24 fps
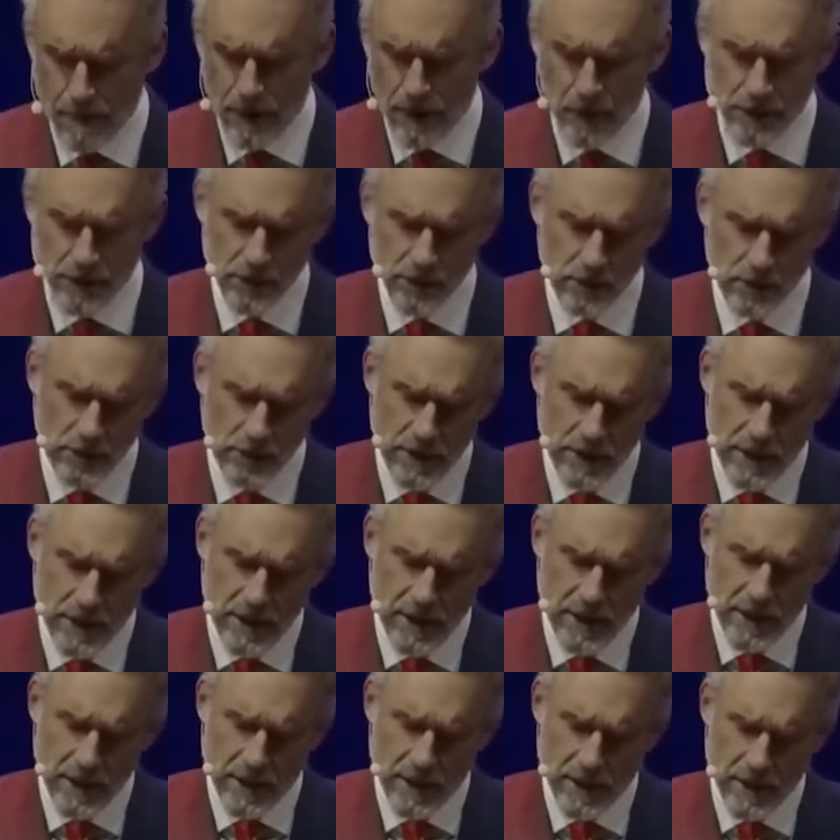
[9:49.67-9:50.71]
But also,
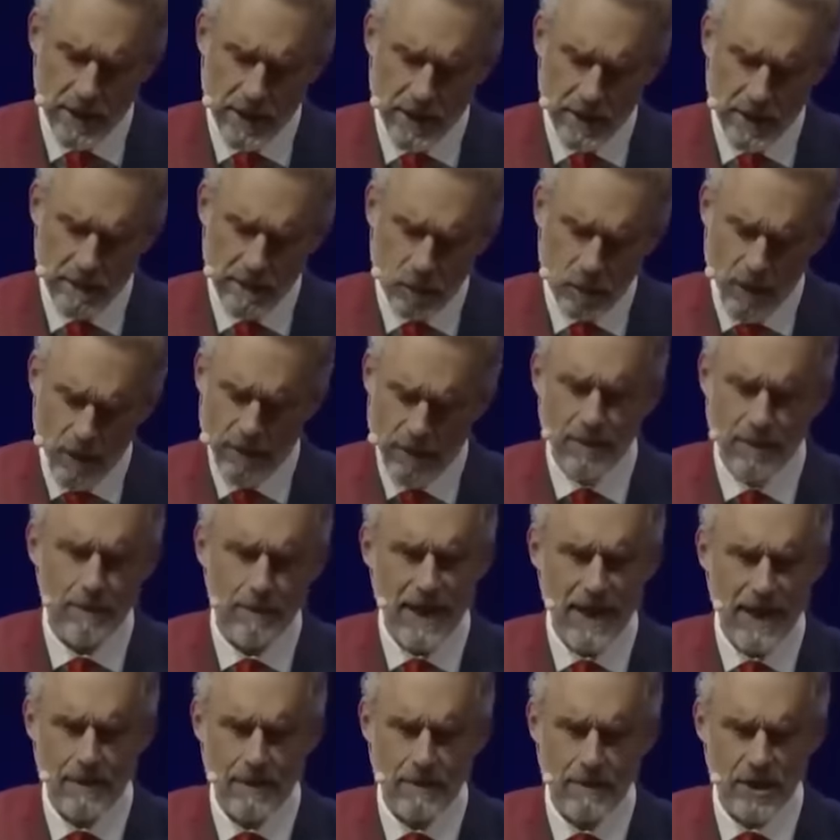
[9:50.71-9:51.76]
women
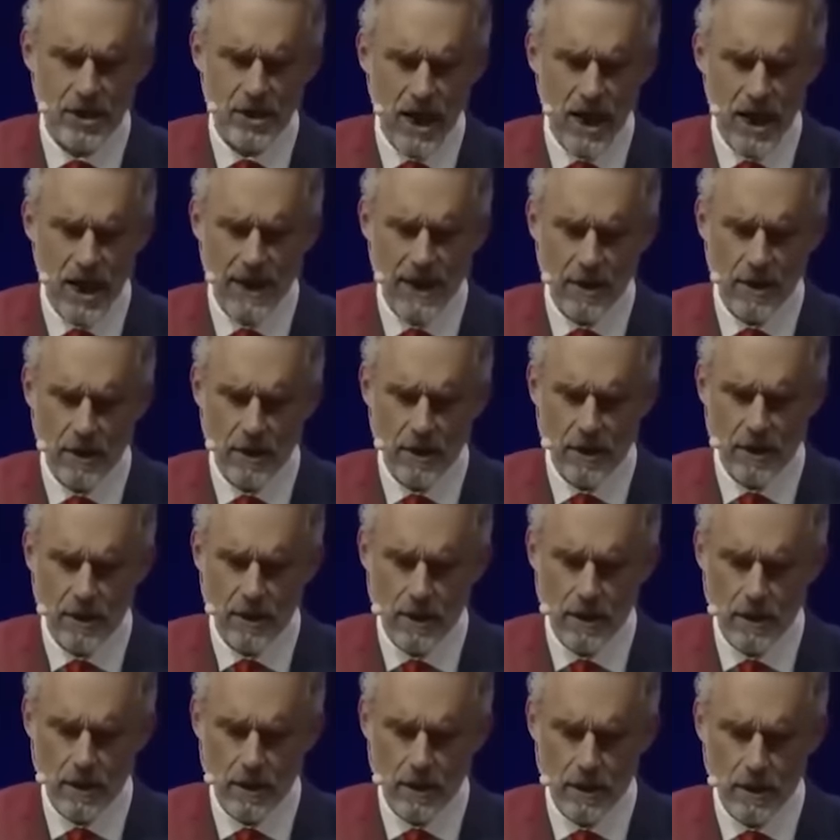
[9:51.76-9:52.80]
pay a much higher,
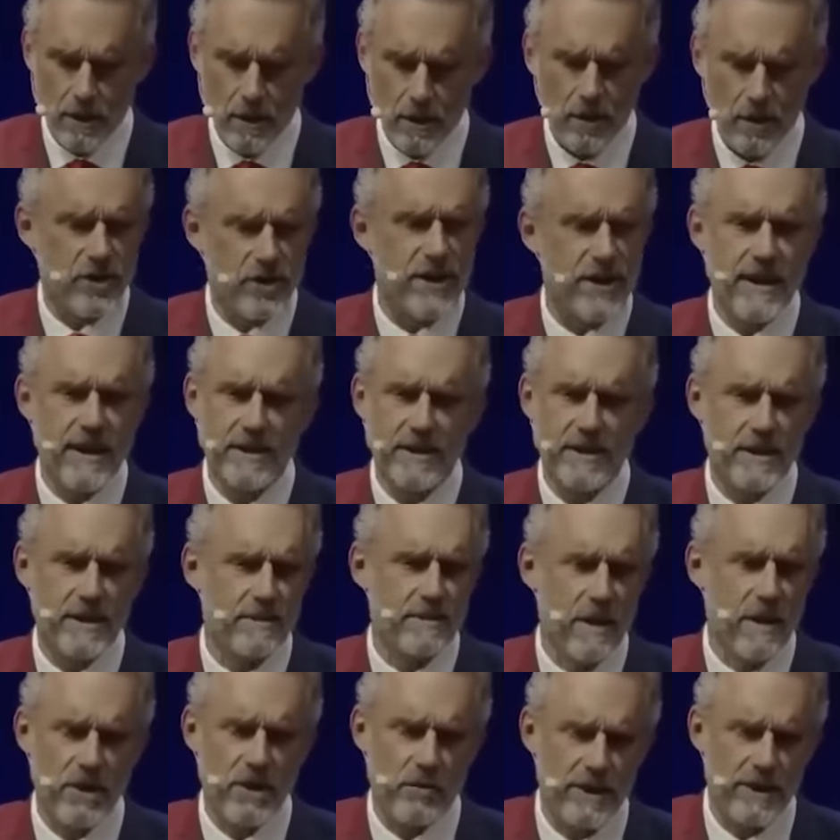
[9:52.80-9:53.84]
sex
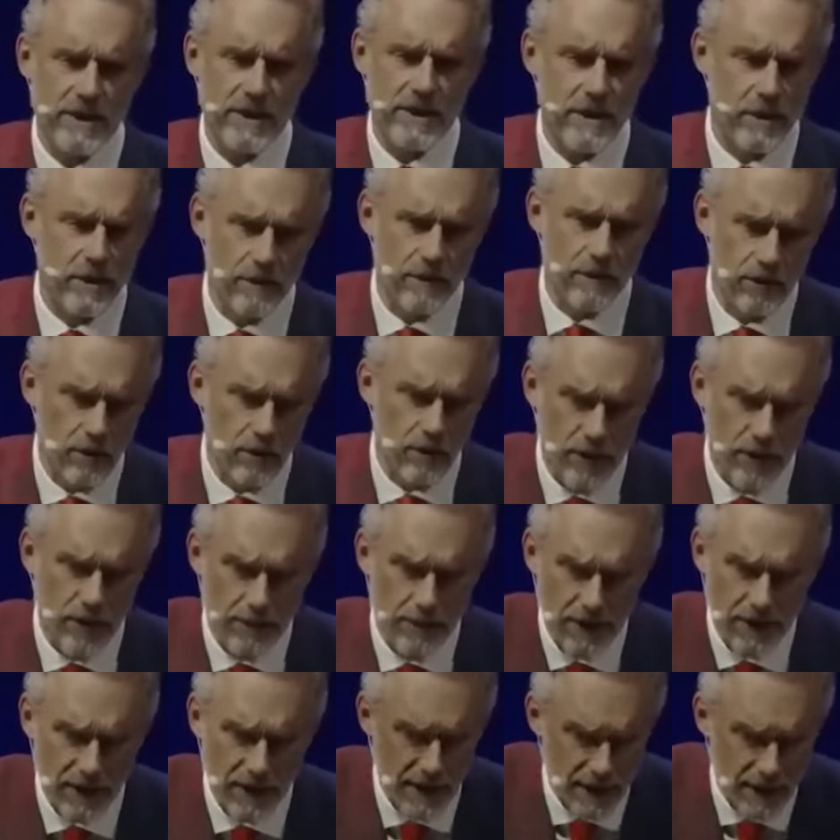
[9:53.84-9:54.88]
is much riskier for
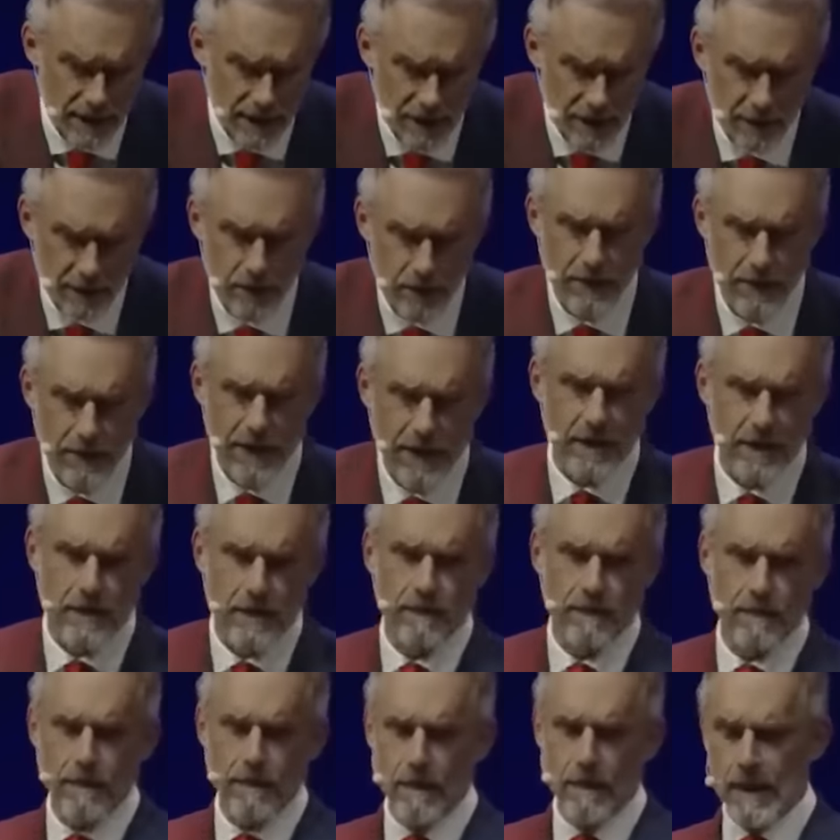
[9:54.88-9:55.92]
women than it is for men
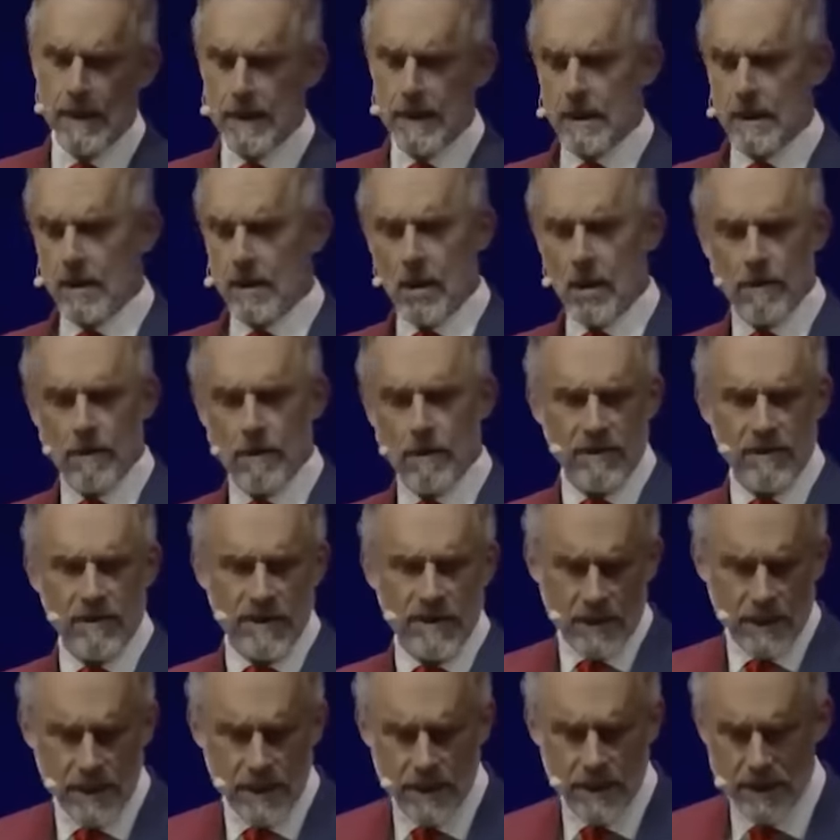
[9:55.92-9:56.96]

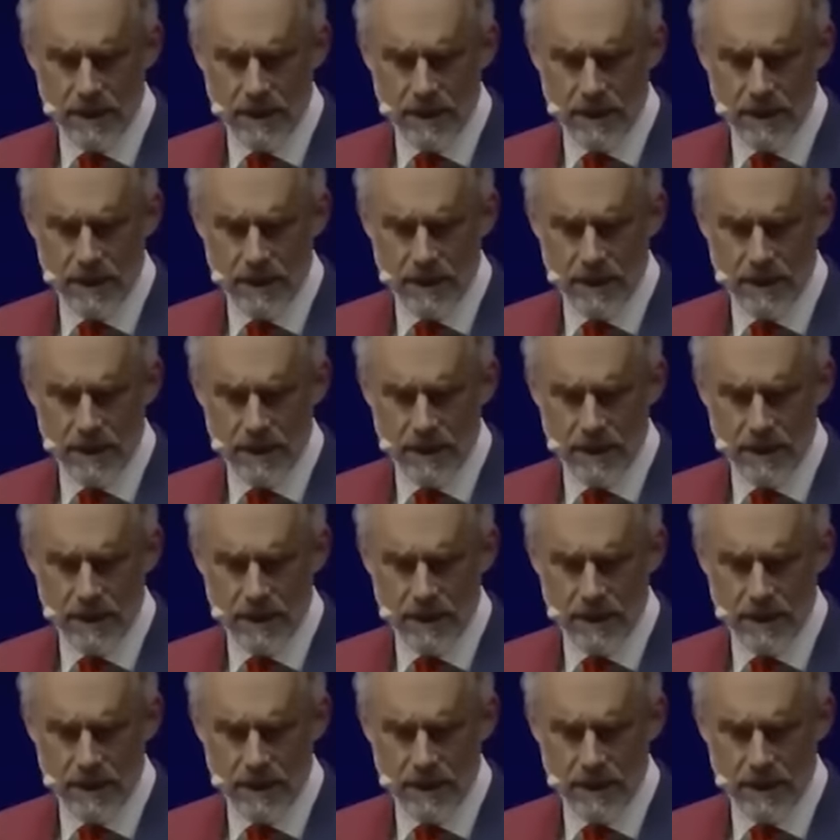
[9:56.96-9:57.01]
obviously.